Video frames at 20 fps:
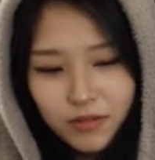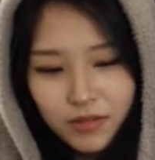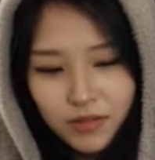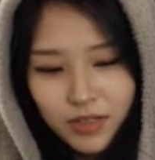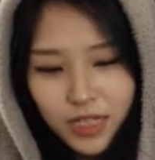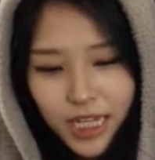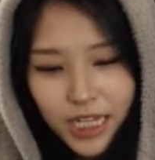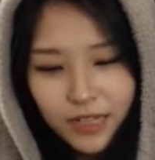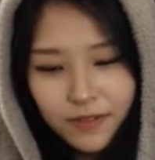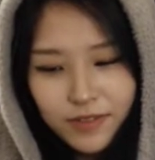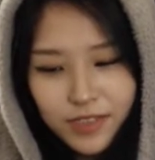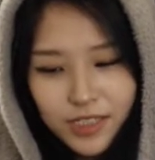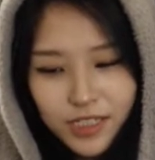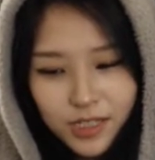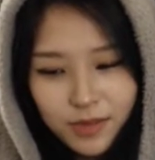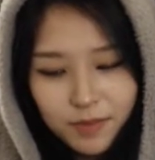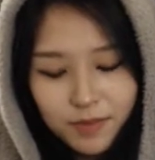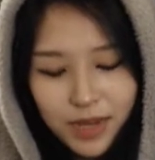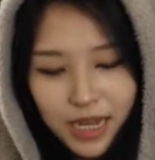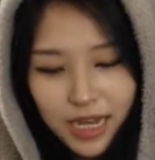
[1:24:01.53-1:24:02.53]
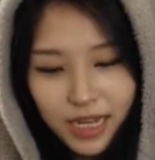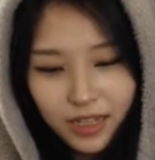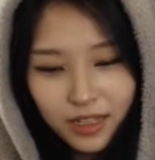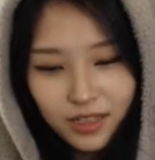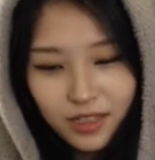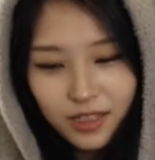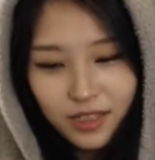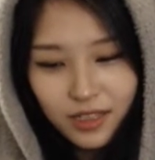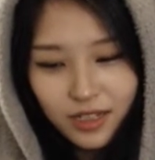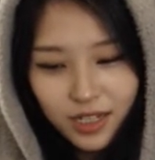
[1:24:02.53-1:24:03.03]
KFC back in
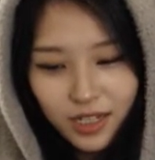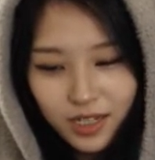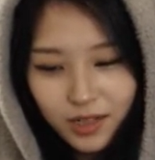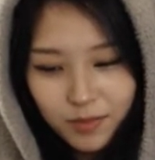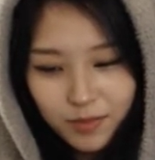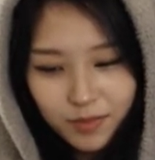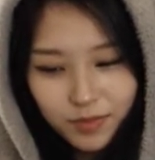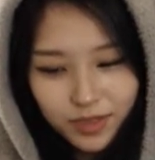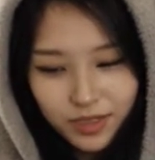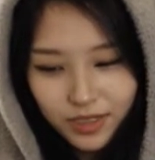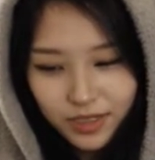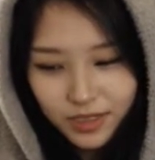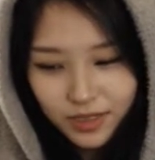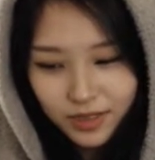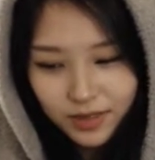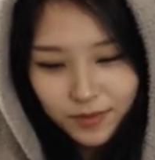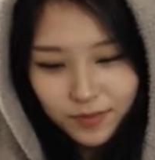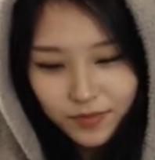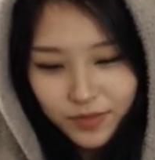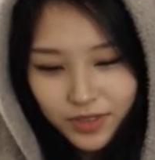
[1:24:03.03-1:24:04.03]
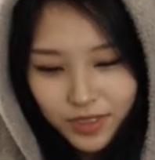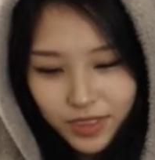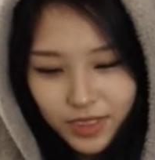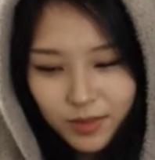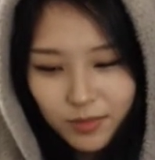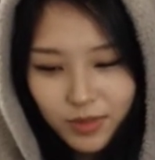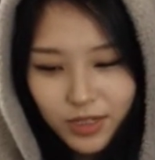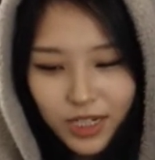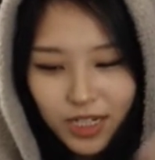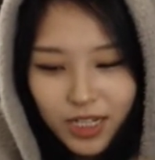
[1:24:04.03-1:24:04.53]
the day, but
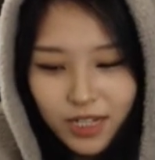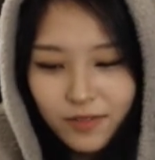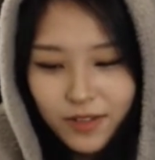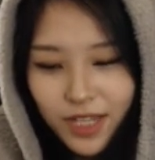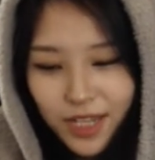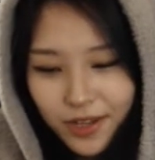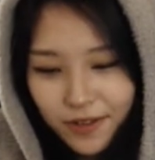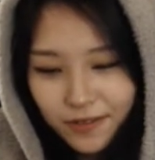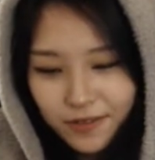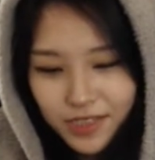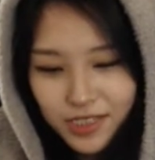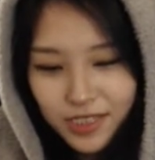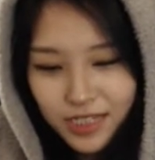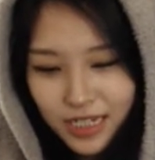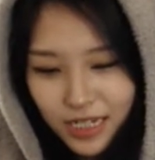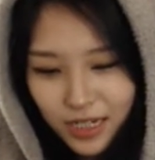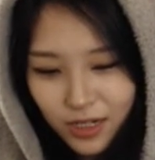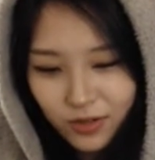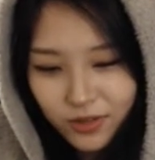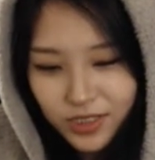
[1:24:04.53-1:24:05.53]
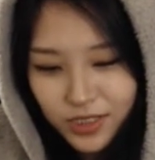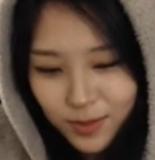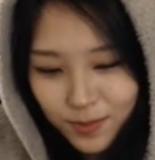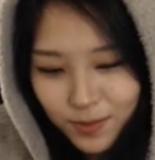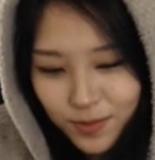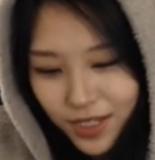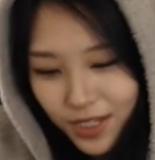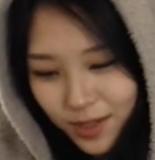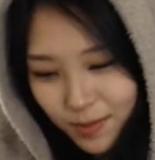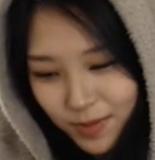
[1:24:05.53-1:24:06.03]
when I have KFC now,
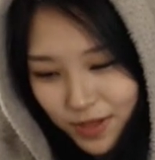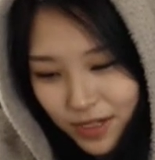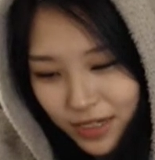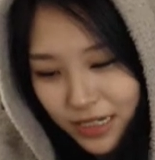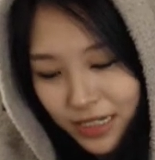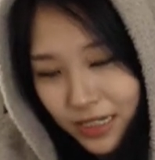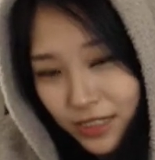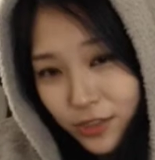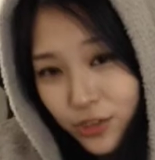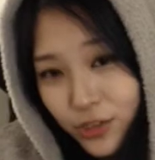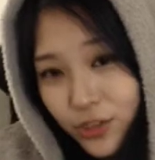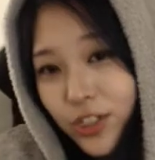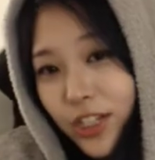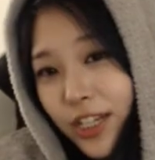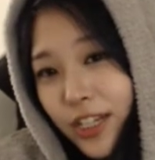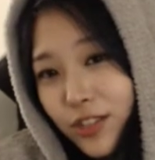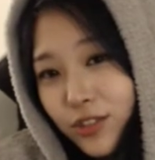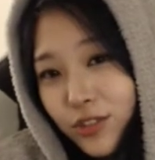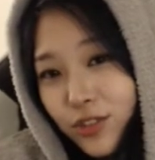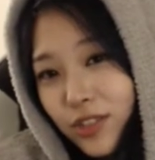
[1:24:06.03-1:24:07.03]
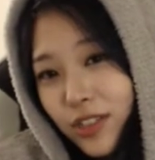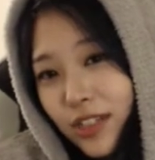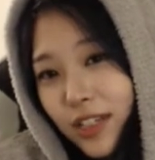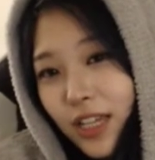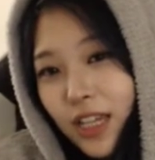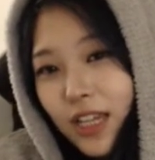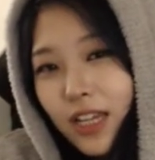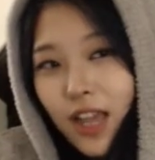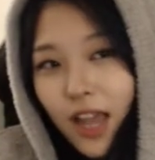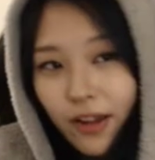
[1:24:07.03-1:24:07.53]
something about it has changed. Like,
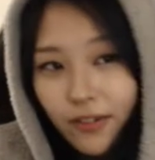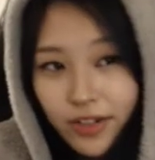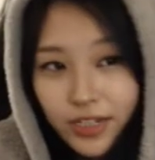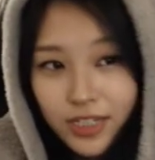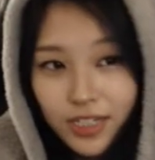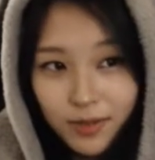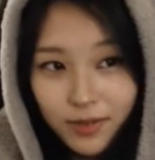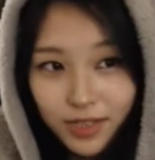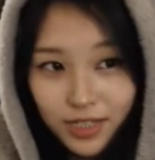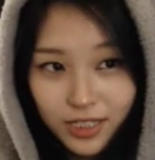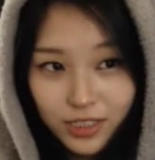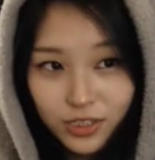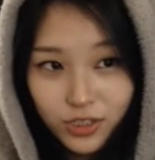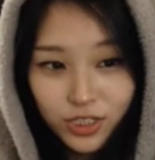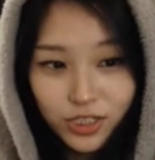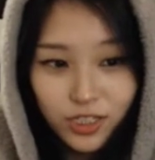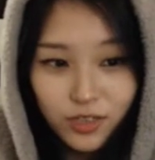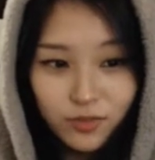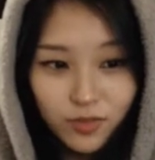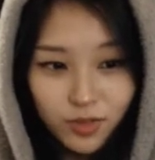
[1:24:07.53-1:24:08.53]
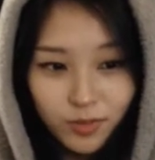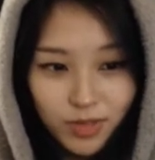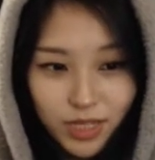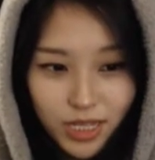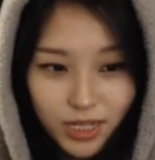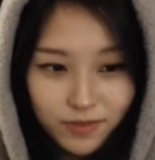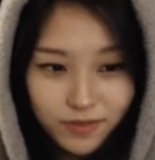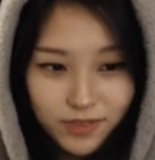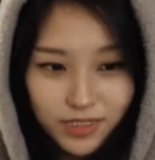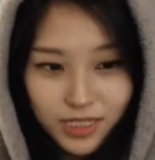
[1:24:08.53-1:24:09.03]
every time I get chicken from
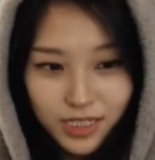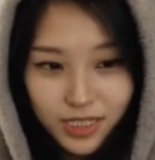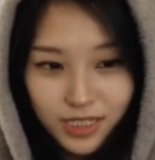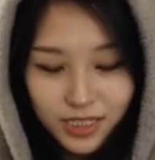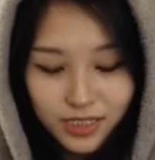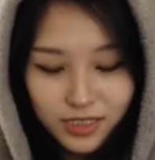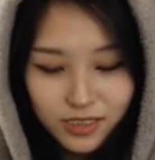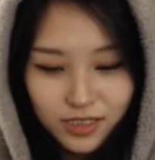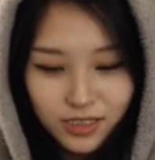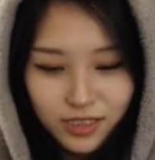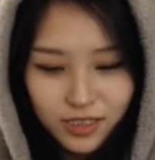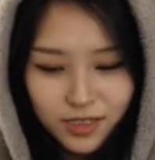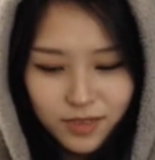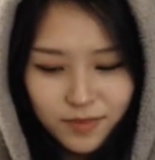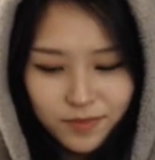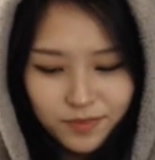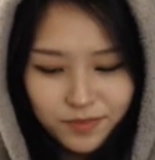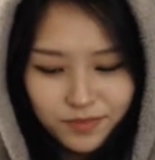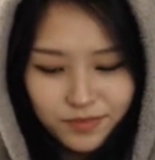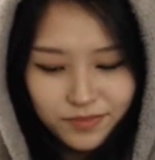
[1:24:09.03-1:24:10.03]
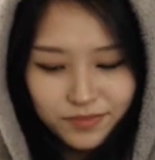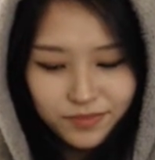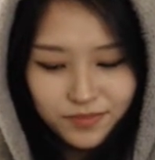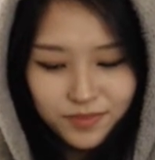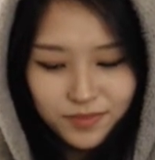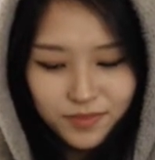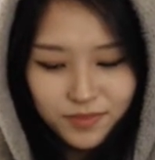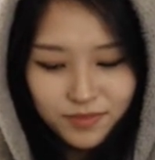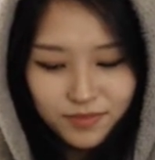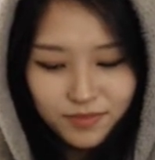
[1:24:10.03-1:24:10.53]
KFC, it's
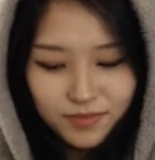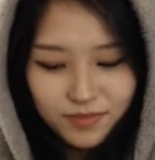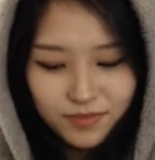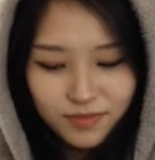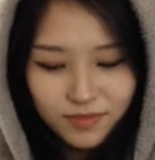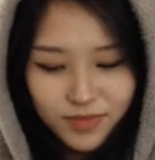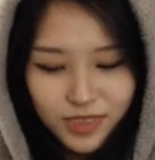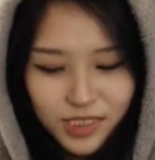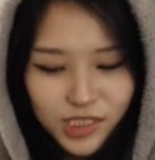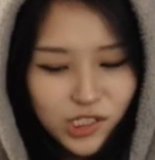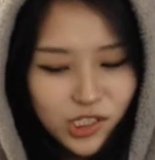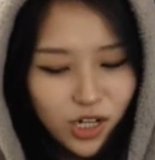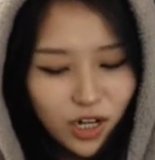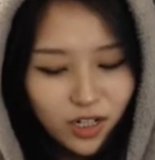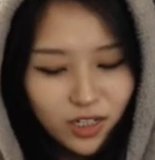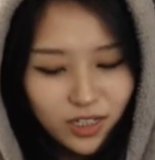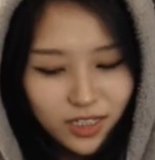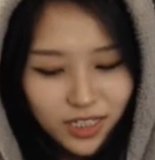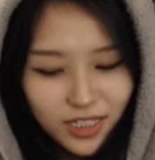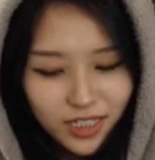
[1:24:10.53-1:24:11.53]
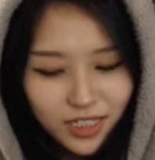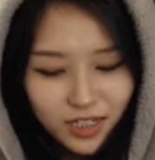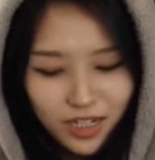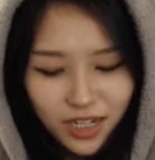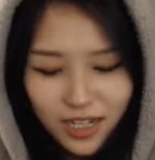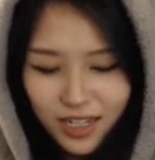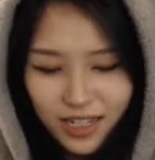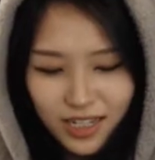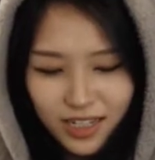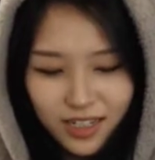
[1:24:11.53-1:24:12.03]
soggy.
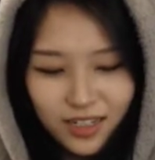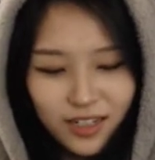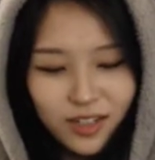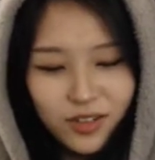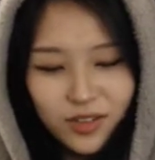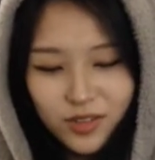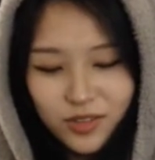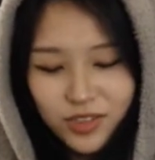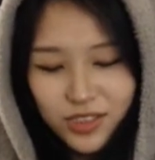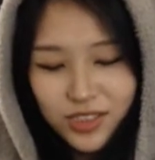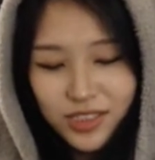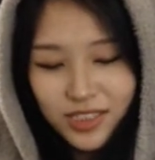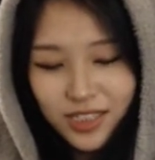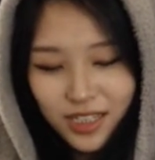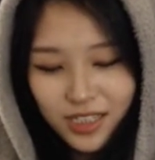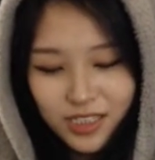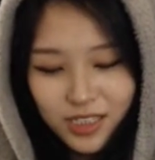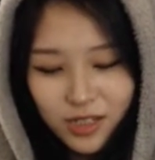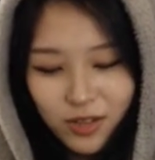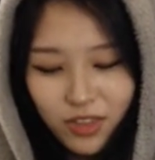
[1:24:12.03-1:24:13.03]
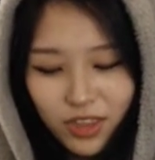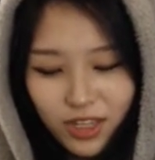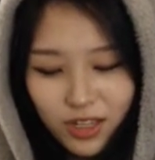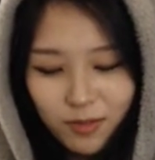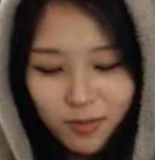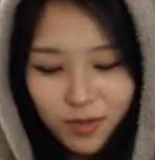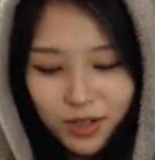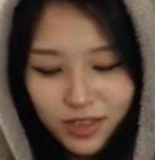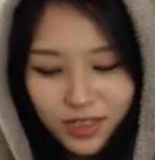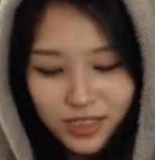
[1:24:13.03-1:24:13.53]
I don't know, just like something
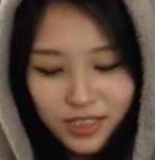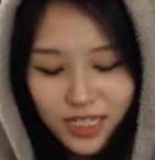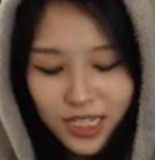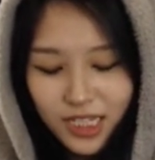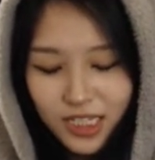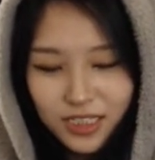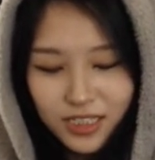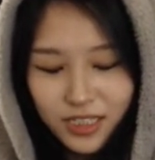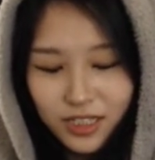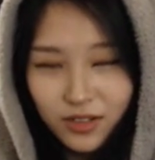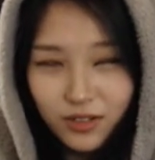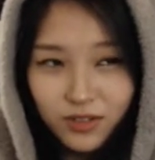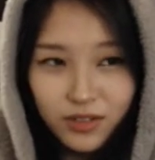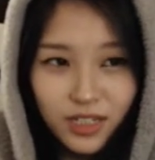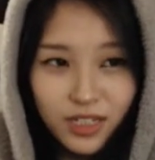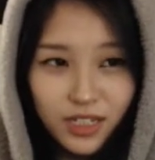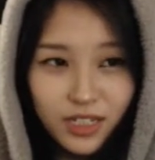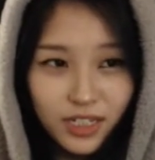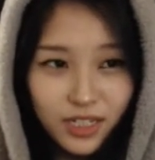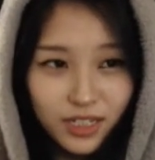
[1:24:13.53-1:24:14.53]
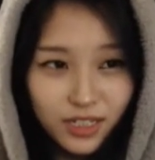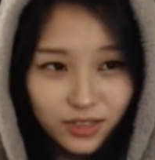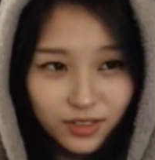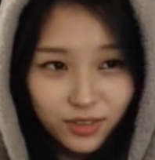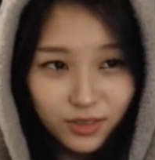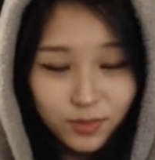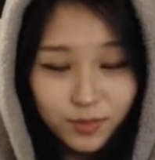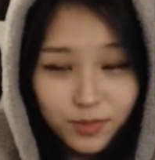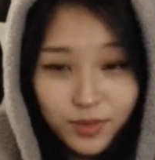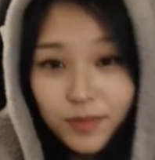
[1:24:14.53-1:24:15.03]
about the taste, I don't like it
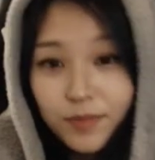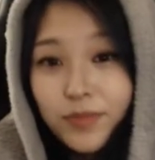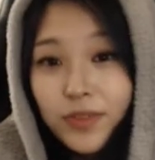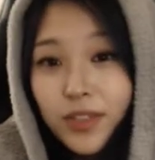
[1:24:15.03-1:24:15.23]
either, but